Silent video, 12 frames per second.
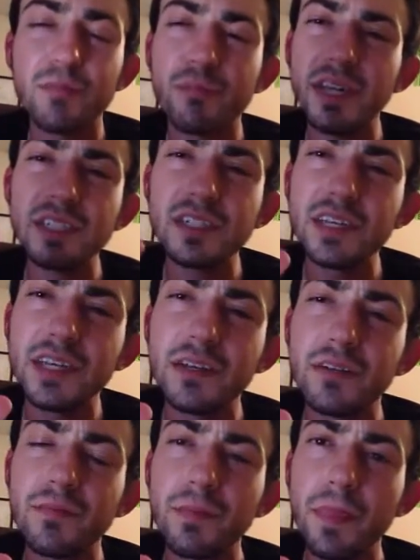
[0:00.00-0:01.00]

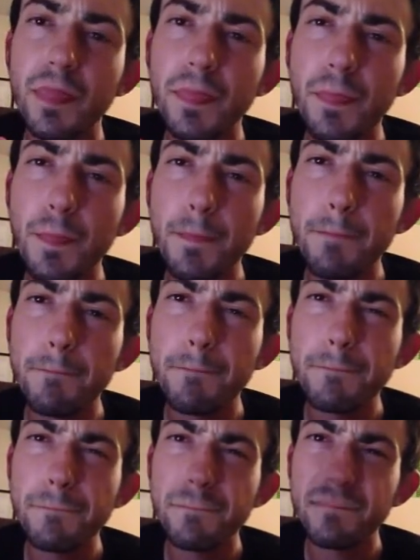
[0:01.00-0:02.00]
Basically,
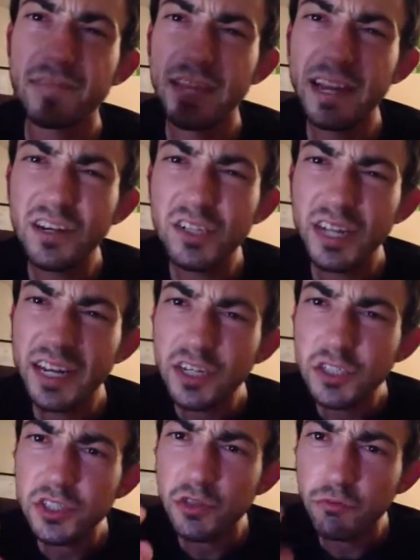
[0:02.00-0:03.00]

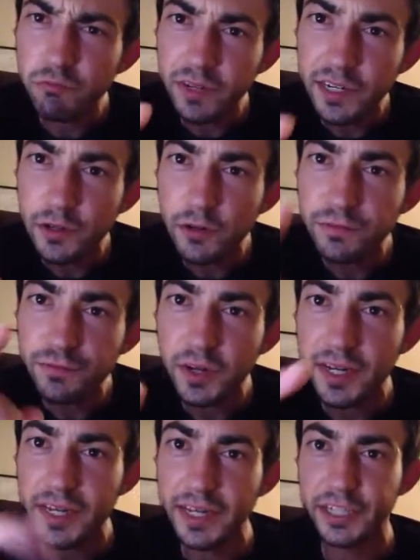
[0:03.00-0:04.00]
here's the real
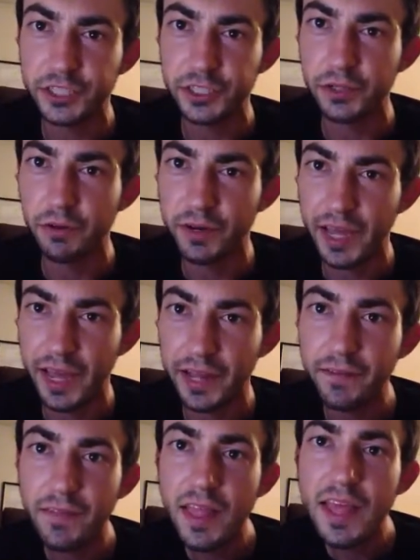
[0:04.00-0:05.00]
fucking issue,
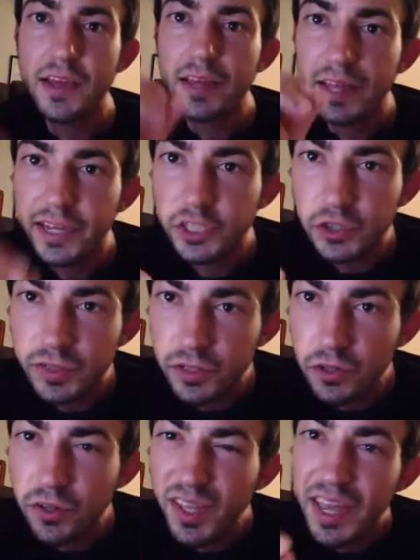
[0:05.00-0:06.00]
okay?
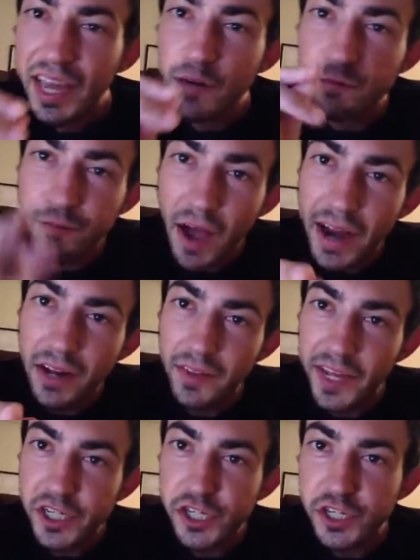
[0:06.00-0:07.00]
Israel, in
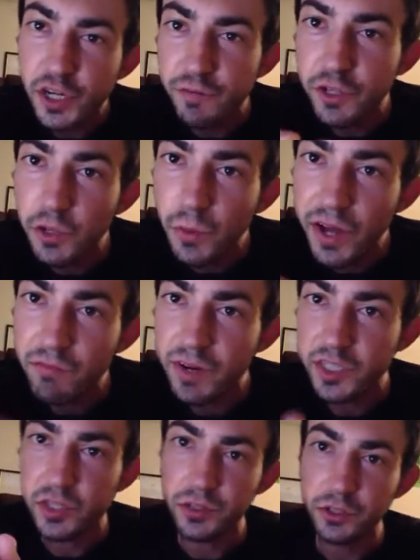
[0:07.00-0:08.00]
violation of UN
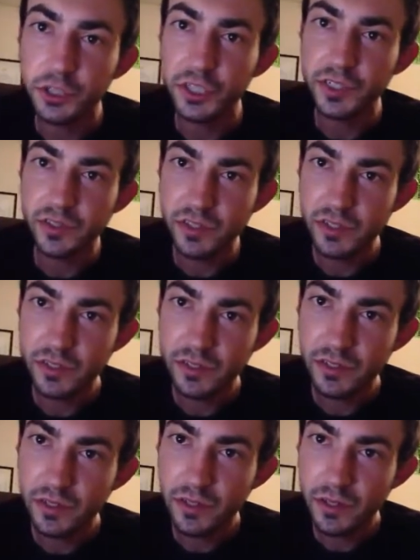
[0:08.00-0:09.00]
resolutions,
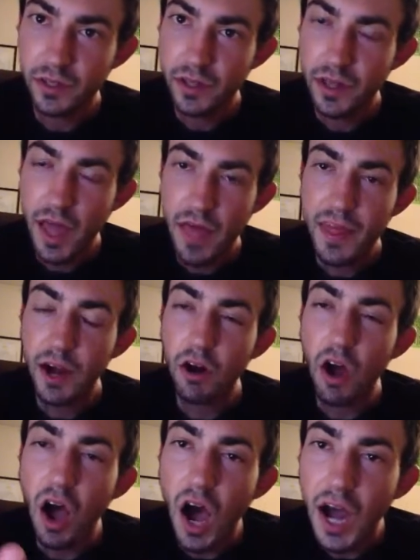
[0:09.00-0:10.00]

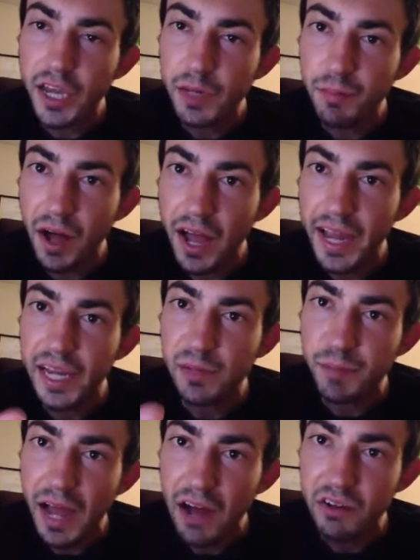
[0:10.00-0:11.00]
they're
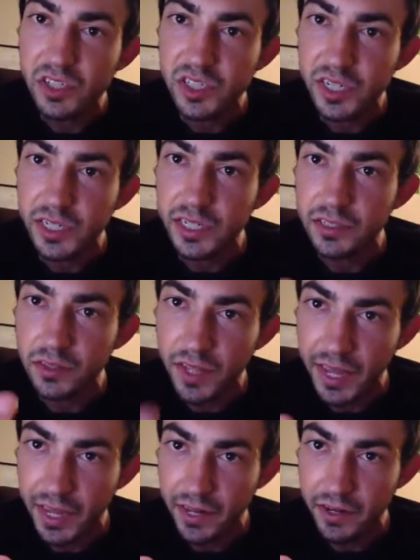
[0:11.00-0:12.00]
occupying Palestinian
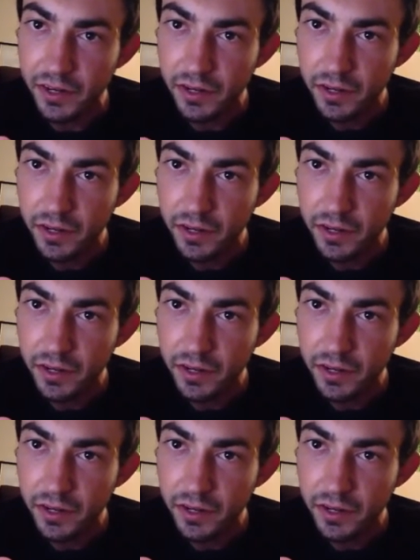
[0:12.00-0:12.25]
land.